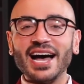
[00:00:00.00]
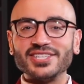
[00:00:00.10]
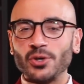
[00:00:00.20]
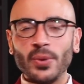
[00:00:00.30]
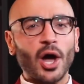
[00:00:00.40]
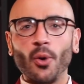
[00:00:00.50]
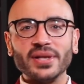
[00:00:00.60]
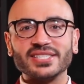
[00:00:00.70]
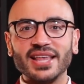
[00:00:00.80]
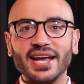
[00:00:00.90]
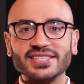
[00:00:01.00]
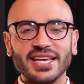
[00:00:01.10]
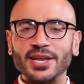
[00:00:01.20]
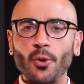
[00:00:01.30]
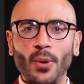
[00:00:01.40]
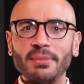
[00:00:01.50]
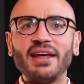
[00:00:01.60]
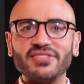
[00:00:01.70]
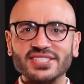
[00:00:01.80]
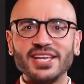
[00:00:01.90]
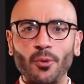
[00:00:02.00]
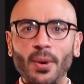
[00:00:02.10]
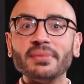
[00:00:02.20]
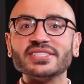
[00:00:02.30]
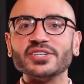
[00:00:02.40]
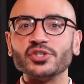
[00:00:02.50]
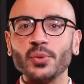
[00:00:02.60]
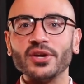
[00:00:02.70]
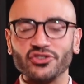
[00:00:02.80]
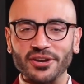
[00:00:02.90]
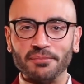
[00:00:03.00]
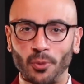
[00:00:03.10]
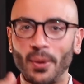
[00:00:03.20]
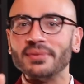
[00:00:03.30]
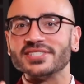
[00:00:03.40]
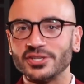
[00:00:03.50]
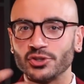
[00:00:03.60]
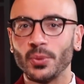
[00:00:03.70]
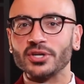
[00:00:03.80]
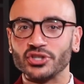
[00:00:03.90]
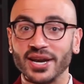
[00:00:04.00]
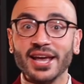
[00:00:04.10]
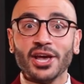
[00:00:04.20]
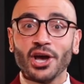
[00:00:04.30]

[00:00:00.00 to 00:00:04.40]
So we always think it's like, women have this, women's intuition, but women's intuition